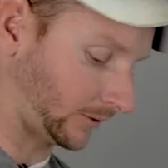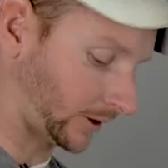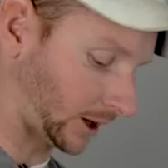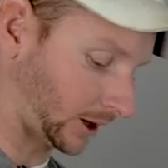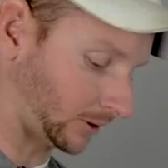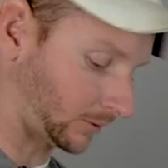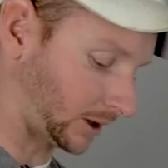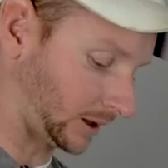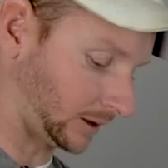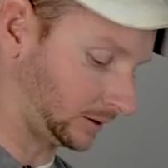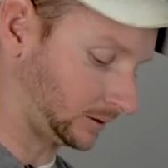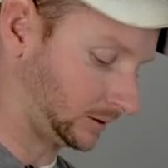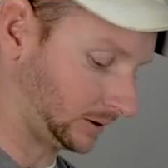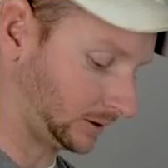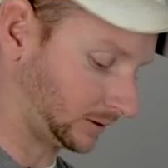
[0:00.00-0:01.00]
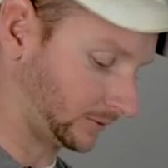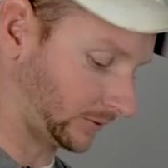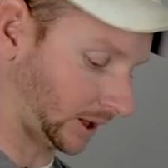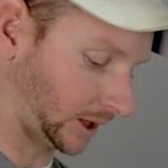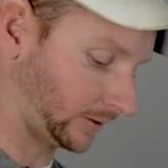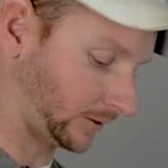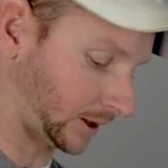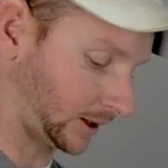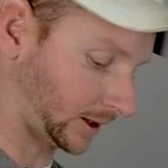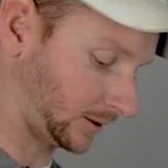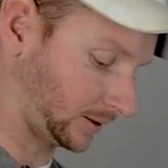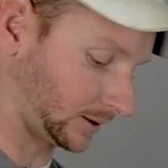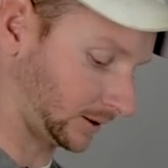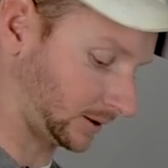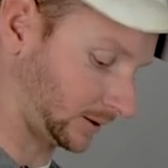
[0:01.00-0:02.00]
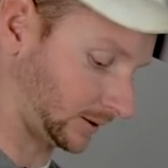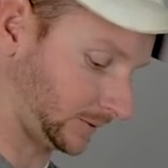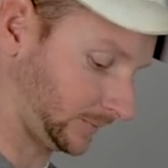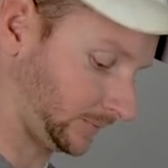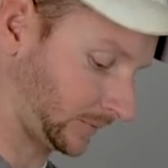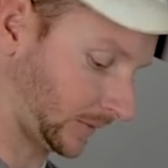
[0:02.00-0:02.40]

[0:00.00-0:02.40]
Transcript: very well, very, very consistent.